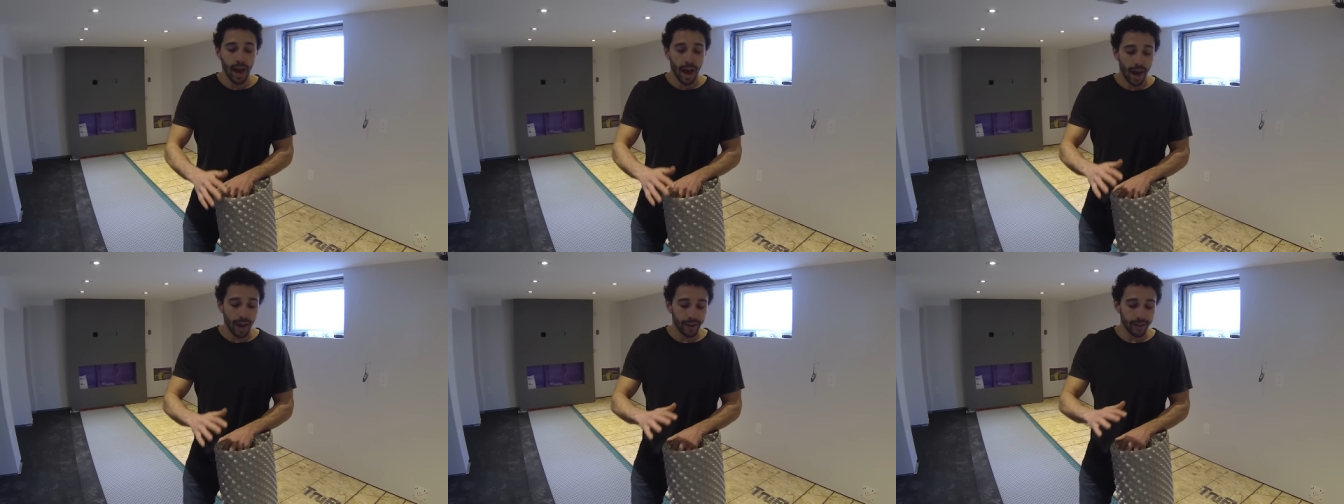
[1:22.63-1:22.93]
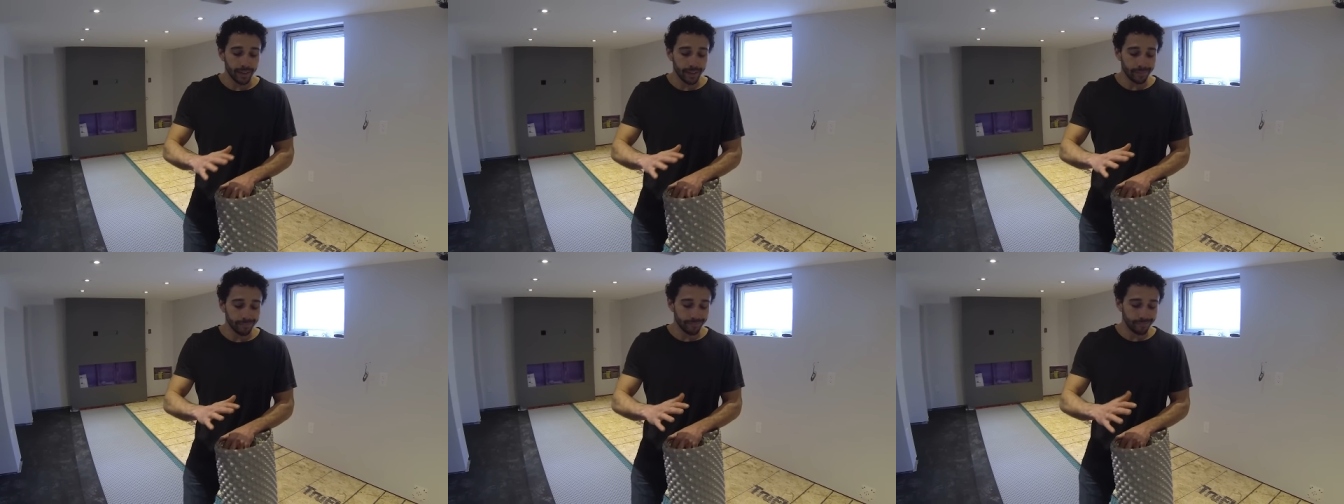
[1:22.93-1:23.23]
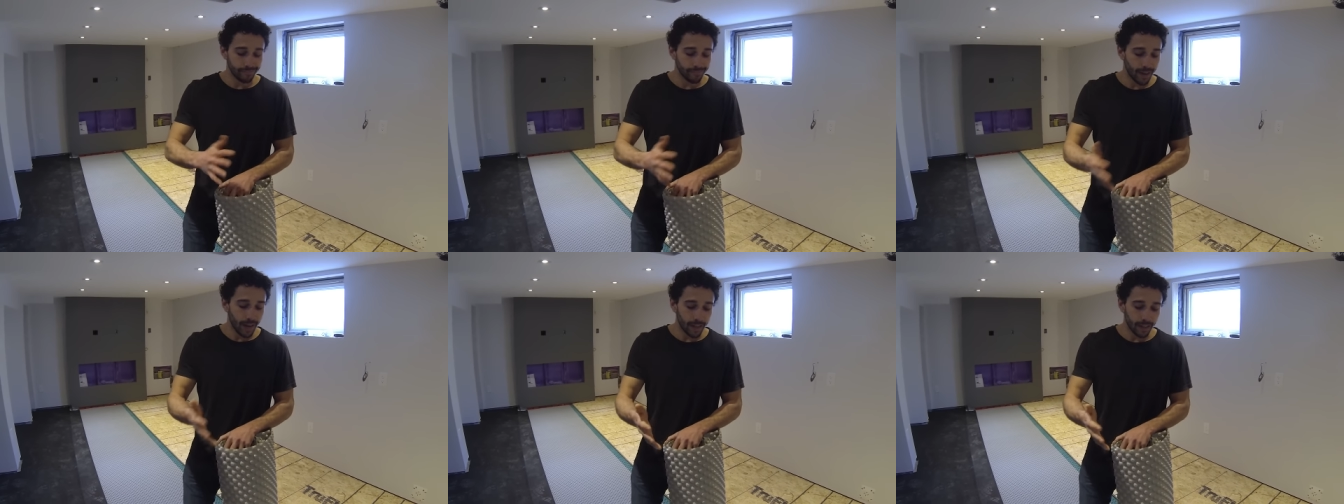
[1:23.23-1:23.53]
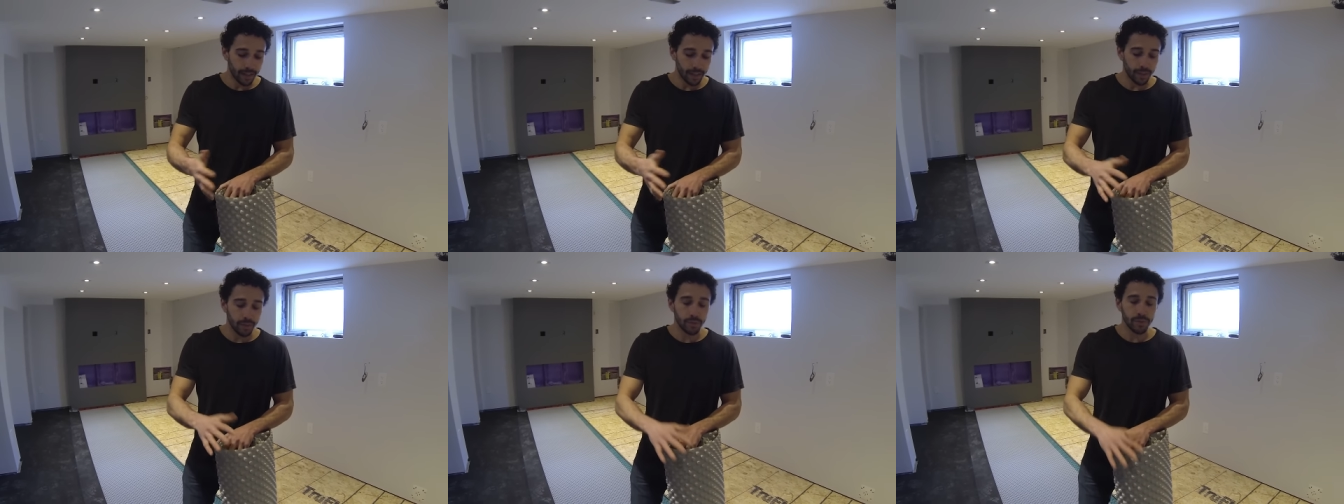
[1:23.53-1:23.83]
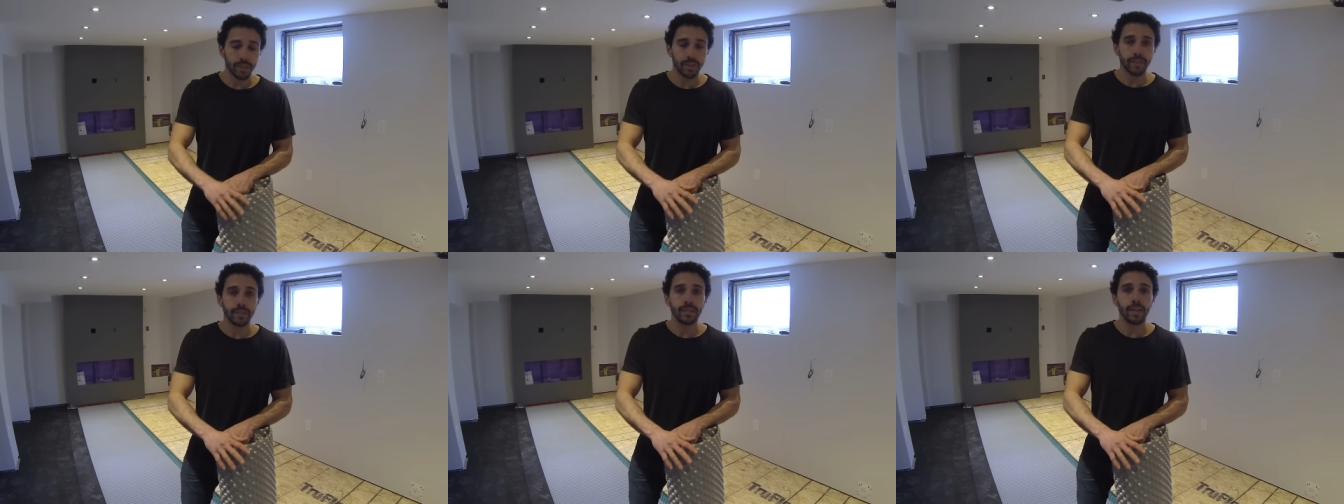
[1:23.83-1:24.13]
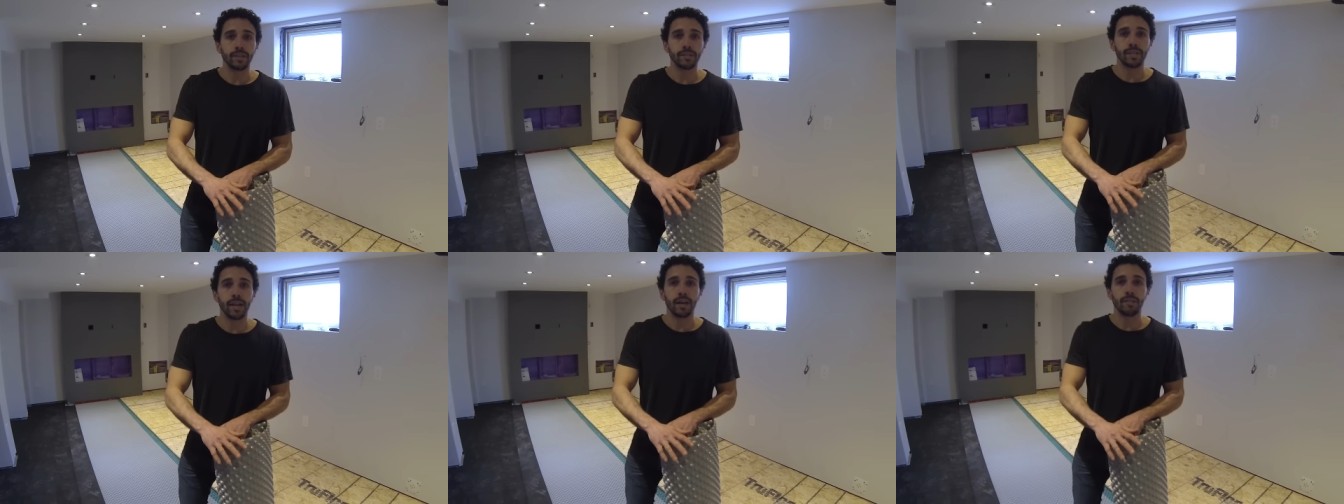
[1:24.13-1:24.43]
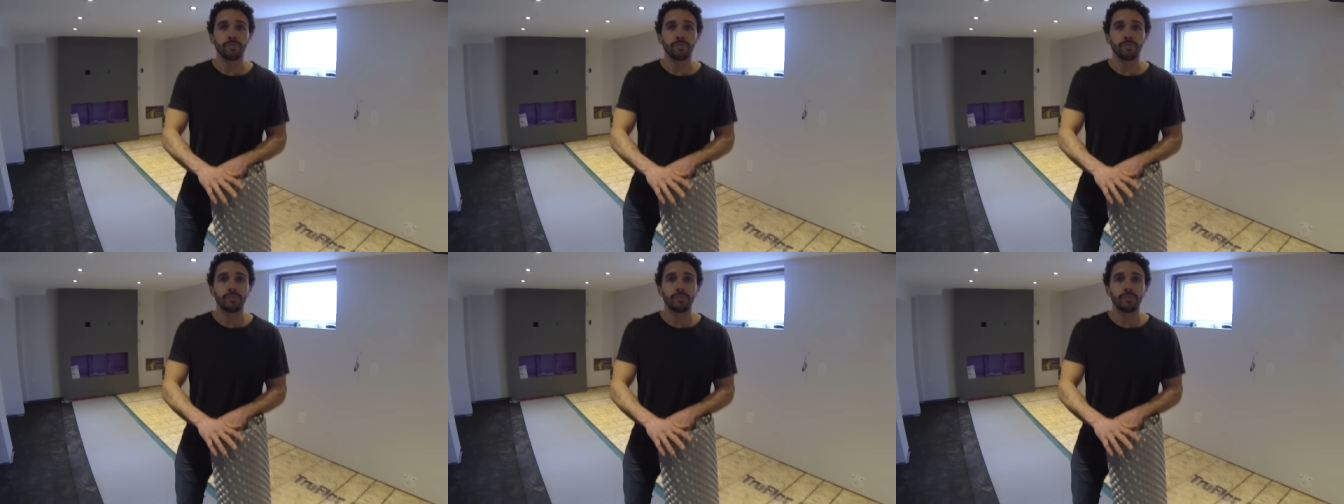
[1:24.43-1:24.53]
I, I like using the Delta F